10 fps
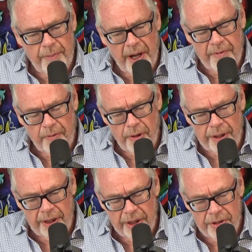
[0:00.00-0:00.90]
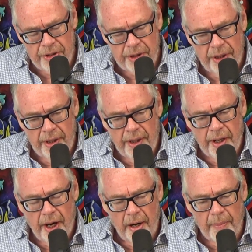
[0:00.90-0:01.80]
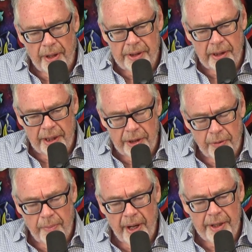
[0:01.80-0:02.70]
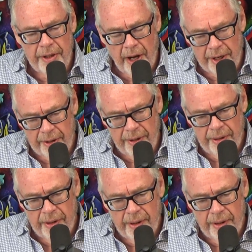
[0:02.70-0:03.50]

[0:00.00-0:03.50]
of my 4 kids are multilingual. My daughter